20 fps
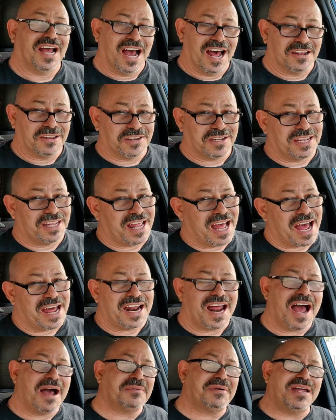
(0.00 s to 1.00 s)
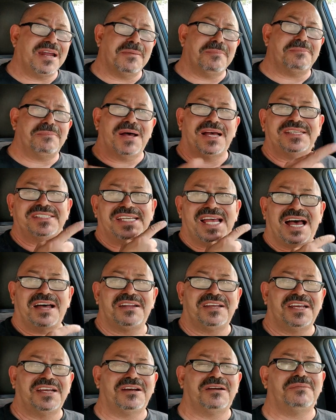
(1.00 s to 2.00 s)
Other than that, I'm going to buzz
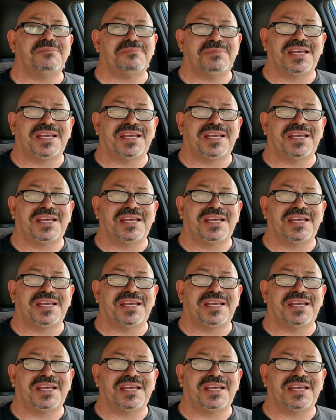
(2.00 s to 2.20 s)
out of here